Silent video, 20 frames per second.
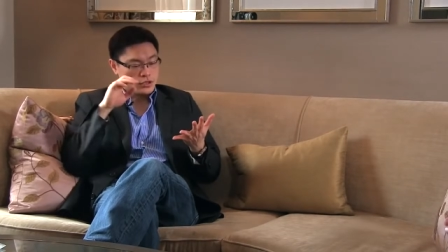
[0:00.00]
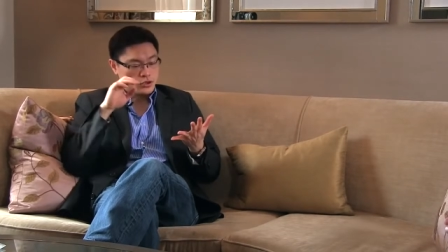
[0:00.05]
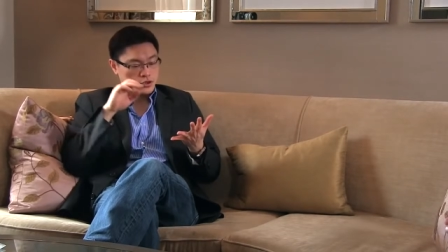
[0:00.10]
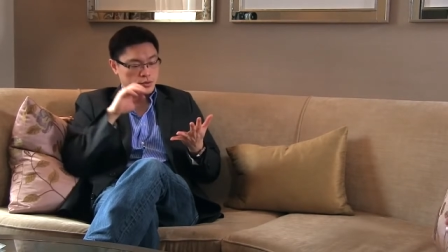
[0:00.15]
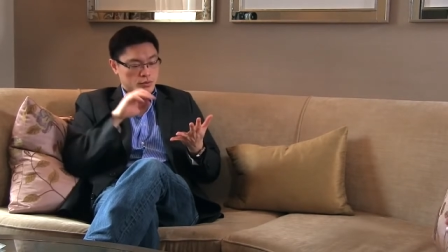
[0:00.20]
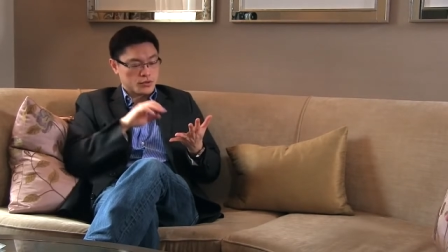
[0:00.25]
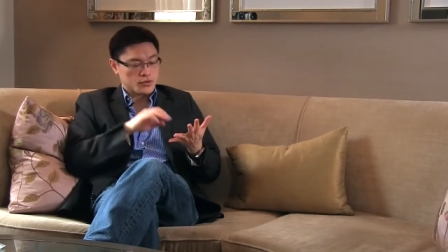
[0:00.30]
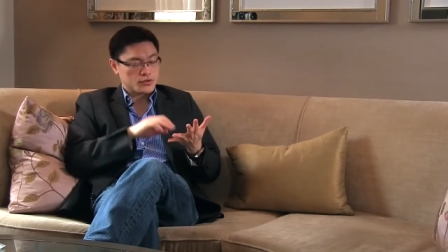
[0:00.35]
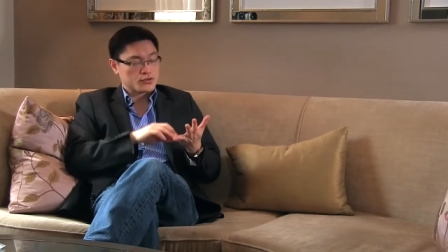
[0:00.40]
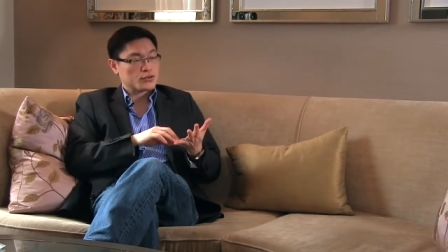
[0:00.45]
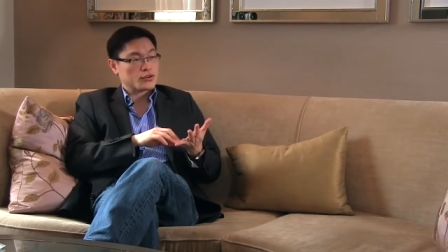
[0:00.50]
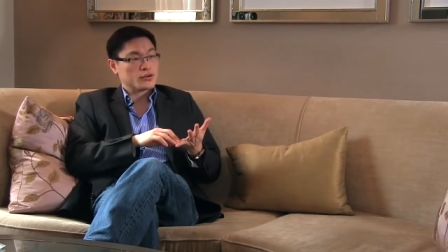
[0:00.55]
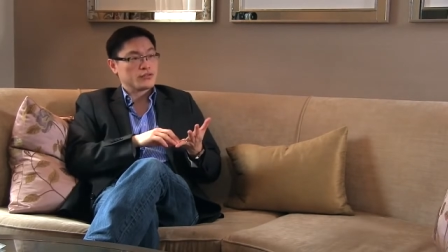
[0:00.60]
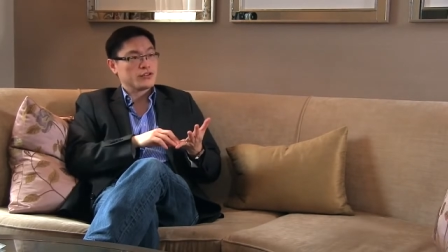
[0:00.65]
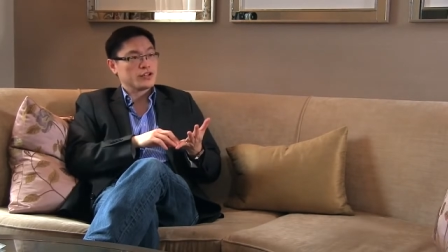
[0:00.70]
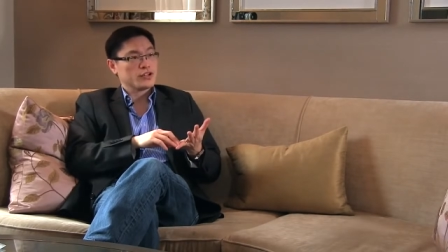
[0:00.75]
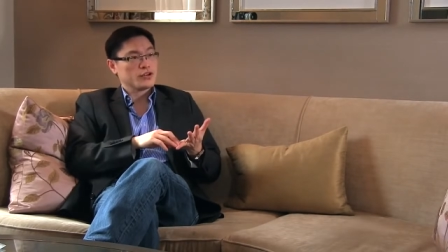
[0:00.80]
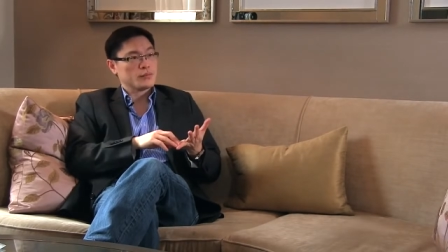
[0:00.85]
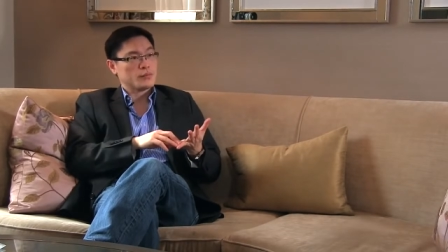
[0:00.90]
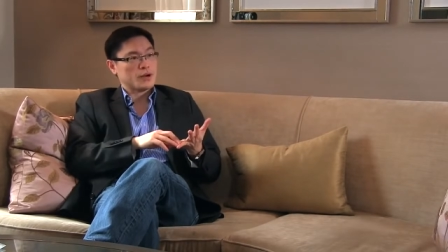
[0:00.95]
you're
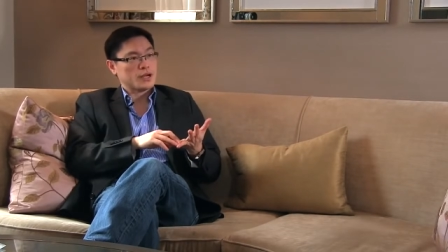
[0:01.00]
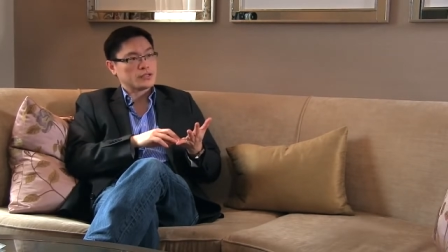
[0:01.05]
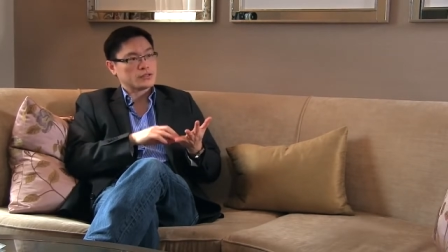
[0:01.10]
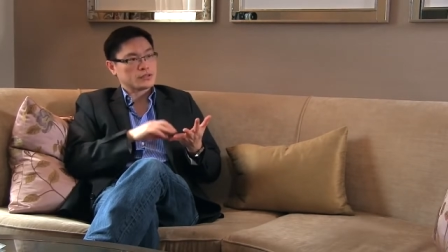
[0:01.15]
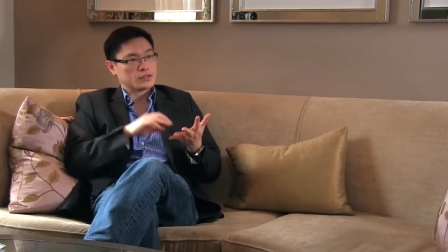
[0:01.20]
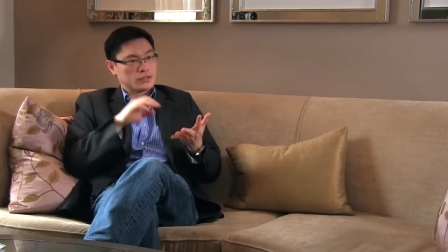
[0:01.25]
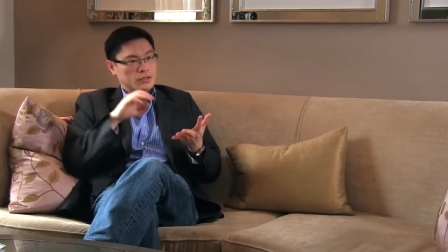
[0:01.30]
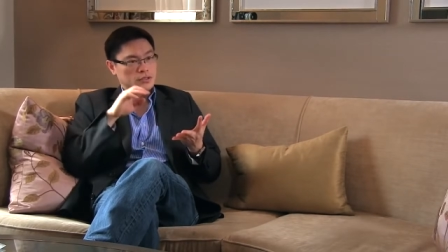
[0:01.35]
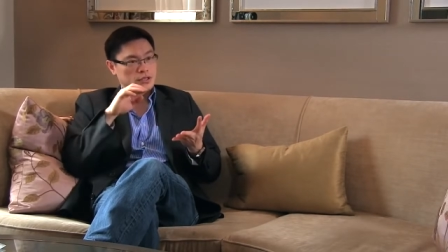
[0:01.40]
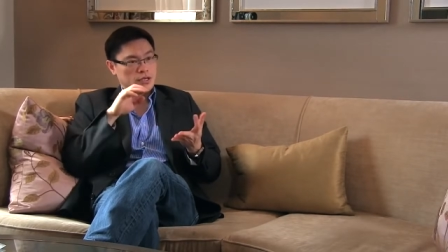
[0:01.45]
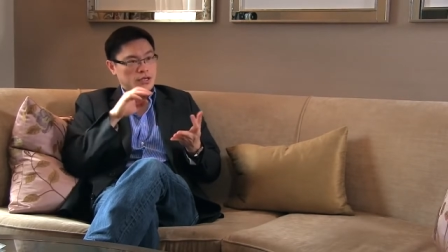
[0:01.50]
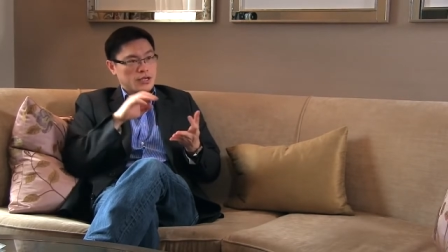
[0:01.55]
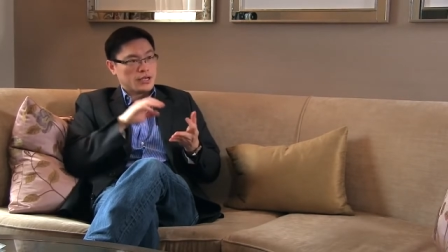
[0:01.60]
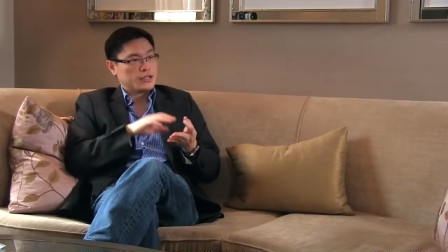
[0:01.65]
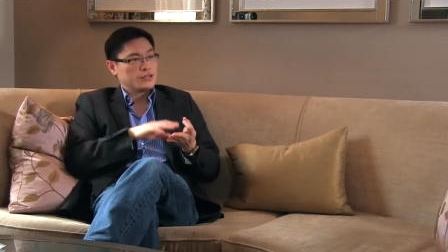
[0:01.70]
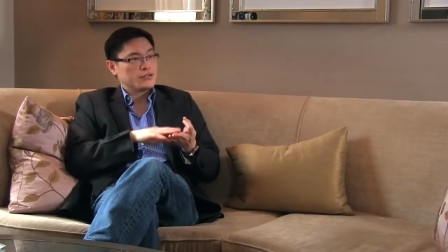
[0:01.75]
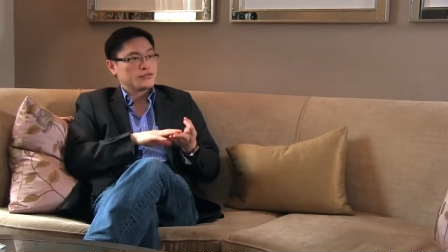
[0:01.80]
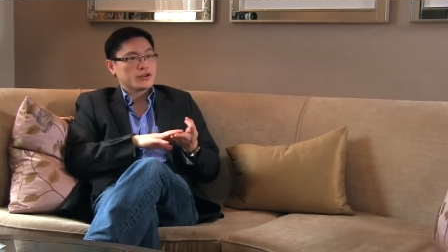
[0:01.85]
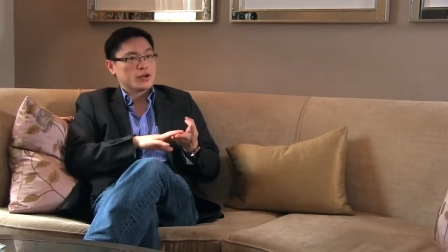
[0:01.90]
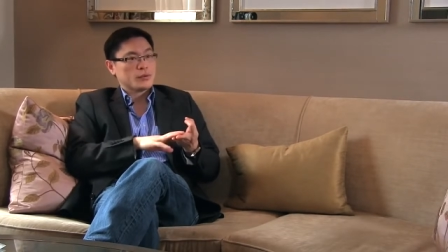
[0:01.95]
preserving your muscle,
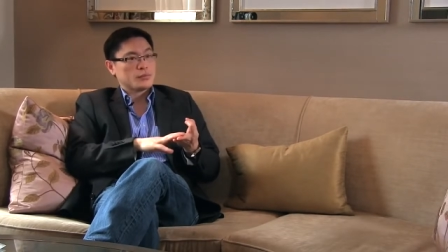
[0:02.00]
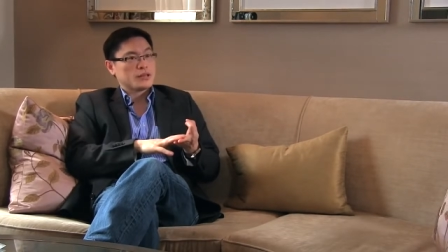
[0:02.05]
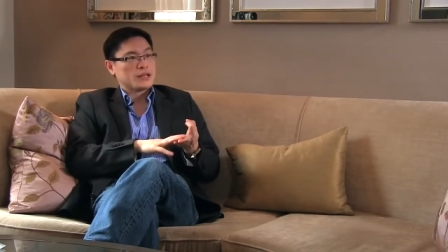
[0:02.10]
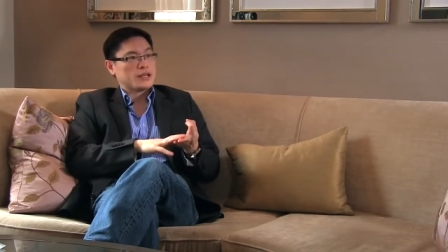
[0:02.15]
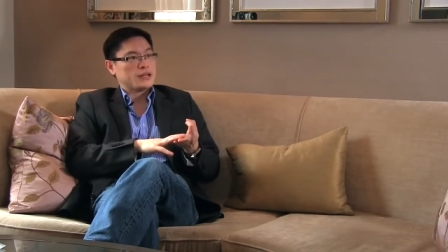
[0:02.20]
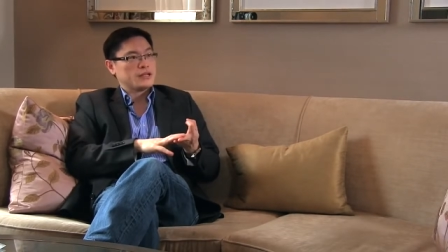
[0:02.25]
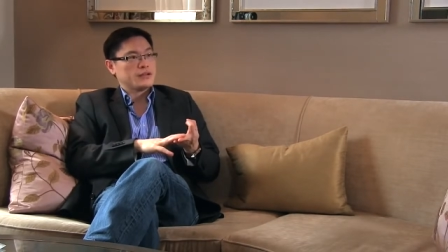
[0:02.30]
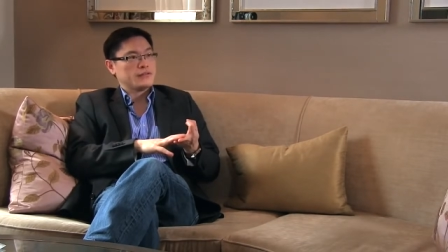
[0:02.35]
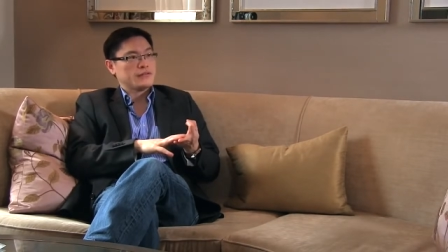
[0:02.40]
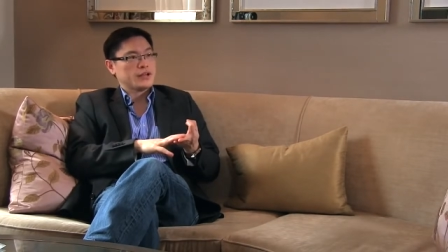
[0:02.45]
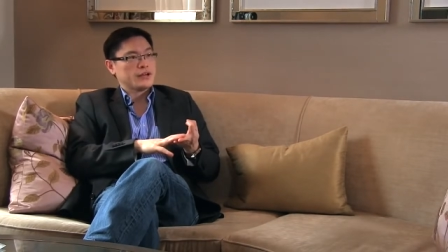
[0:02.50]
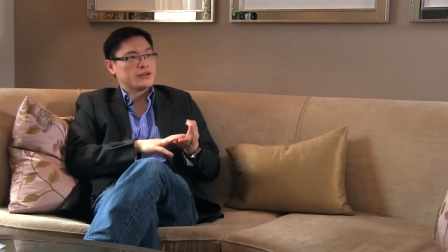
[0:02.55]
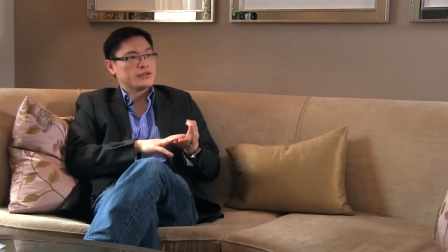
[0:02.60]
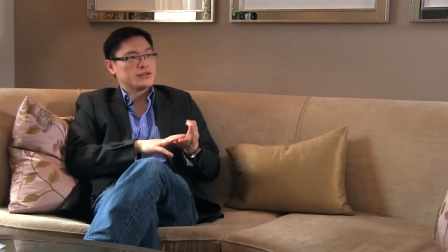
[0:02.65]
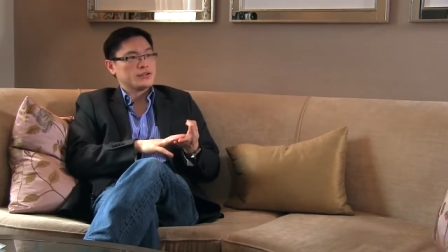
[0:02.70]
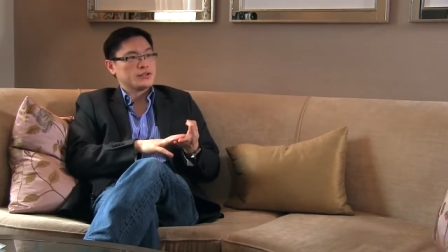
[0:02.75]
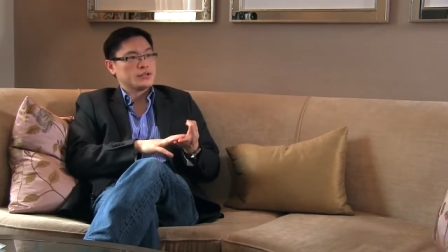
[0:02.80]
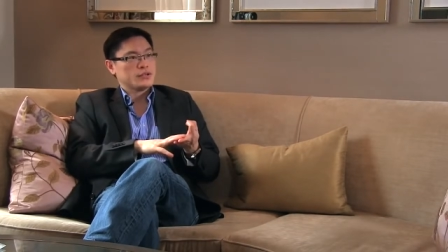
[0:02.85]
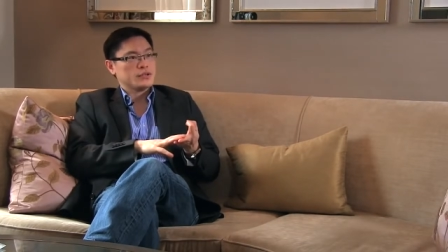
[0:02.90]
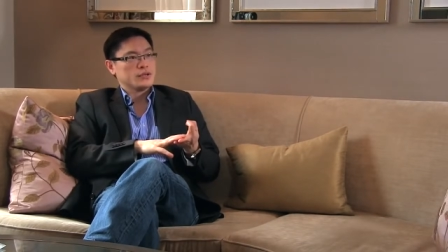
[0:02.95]
and you've got plenty of
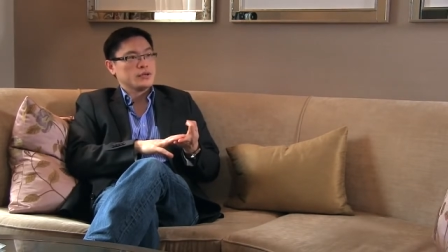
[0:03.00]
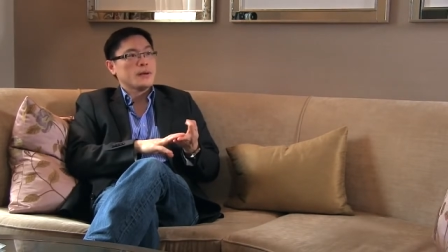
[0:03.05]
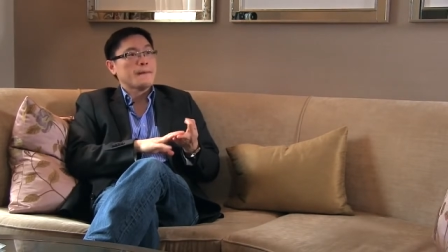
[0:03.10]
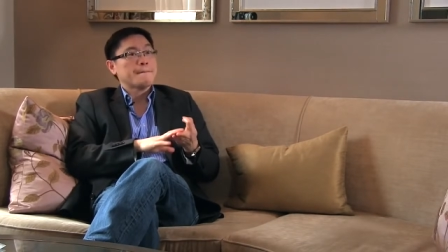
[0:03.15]
energy.